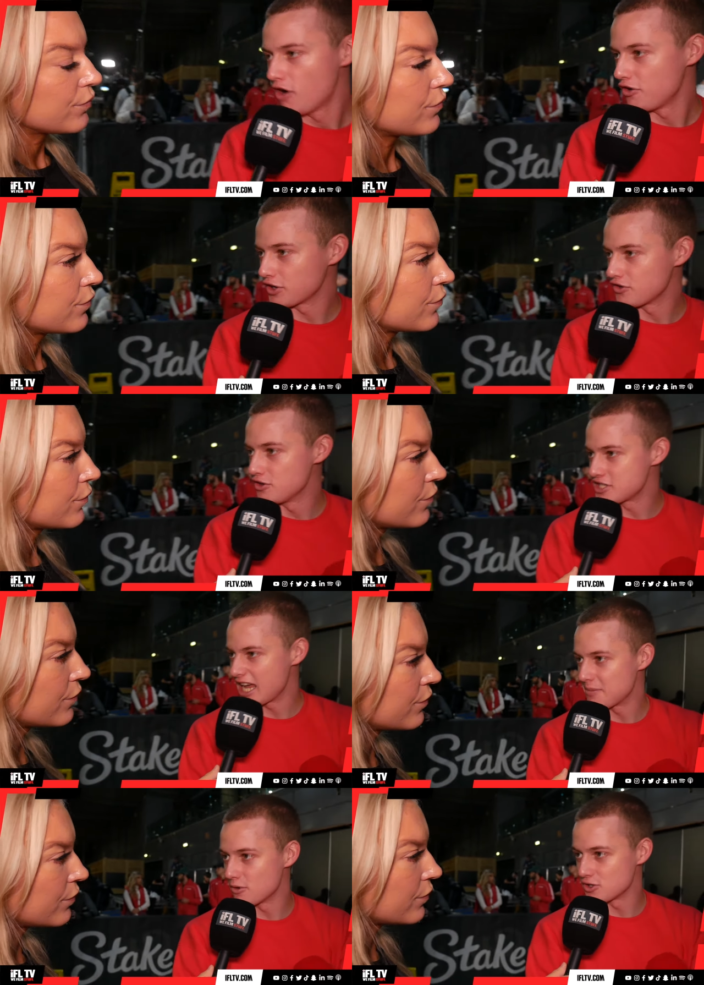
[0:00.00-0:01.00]
Speaker 1: a few
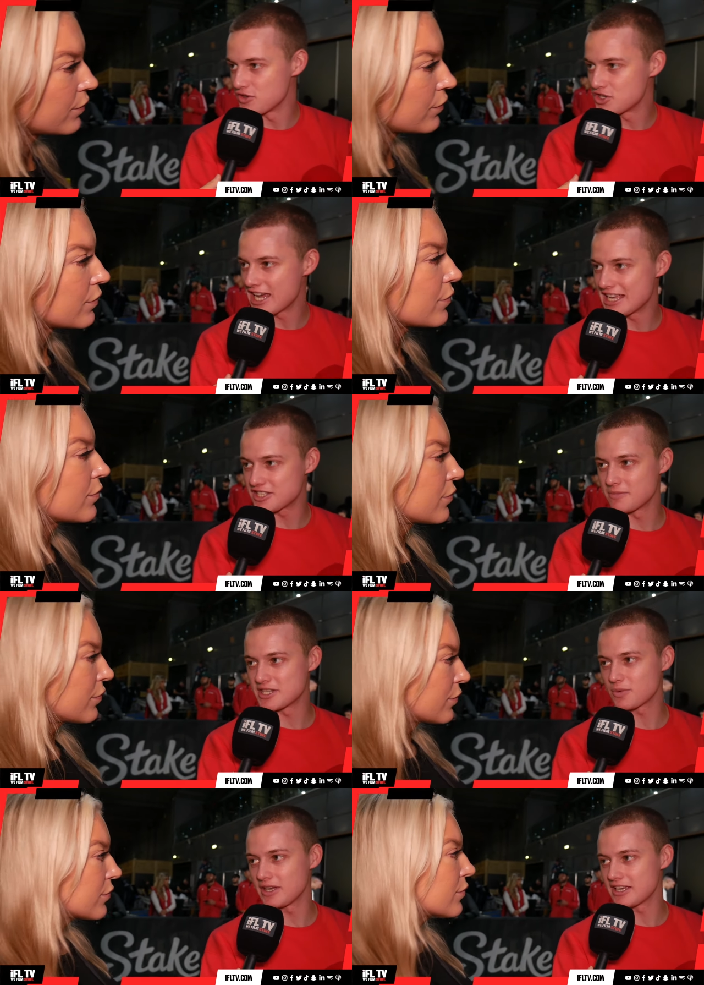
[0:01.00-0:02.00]
tables, few chairs with them this
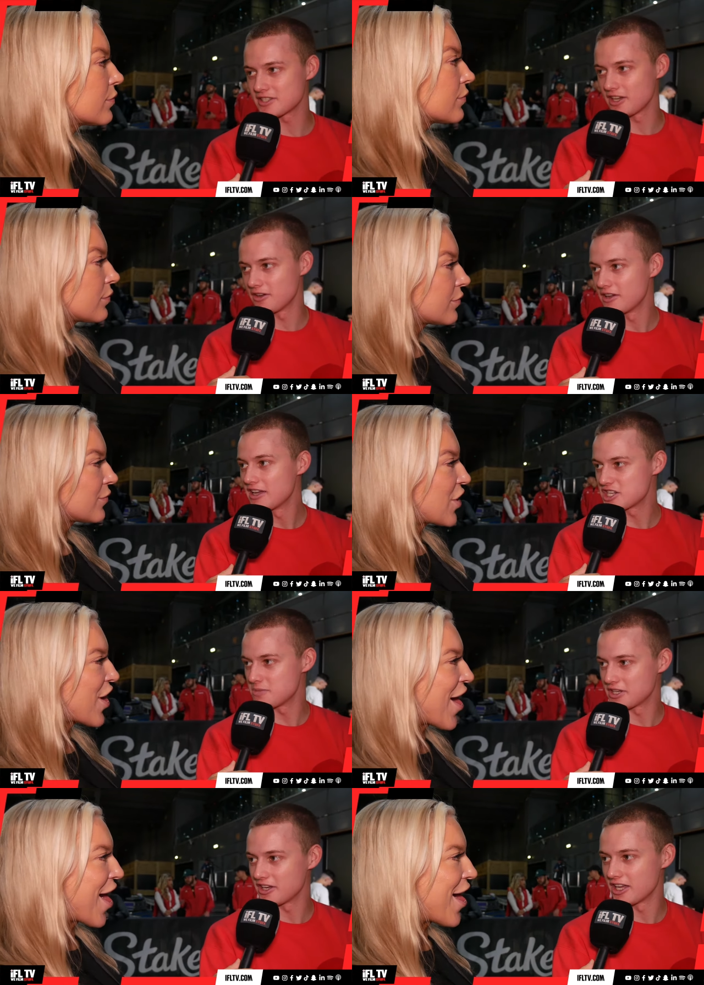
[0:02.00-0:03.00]
week, so it should
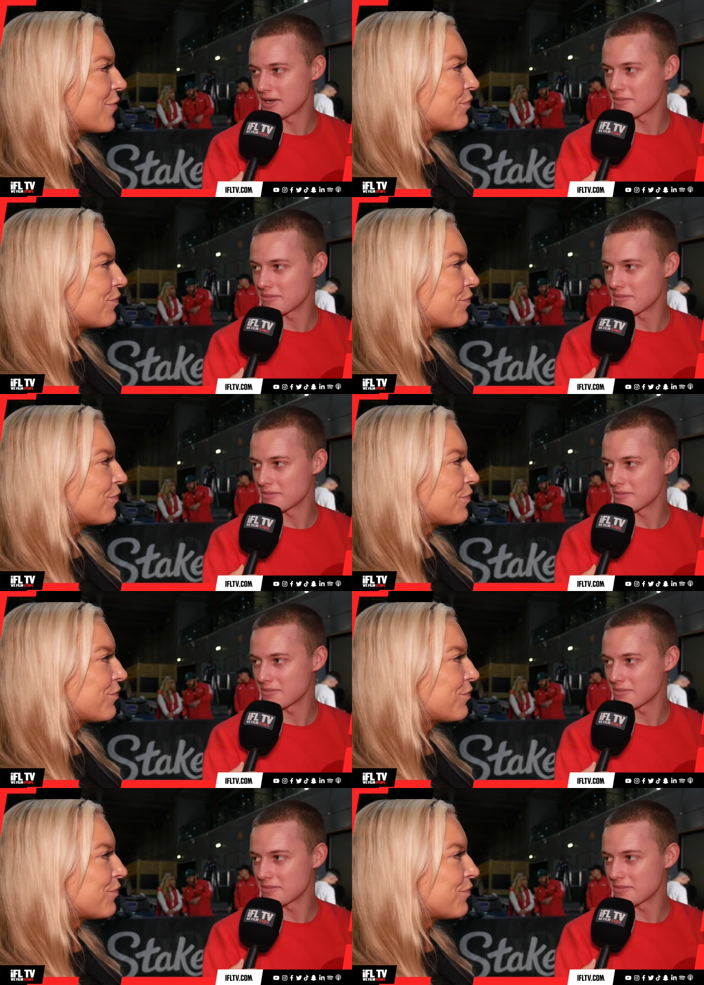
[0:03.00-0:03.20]
yeah. be good. I'm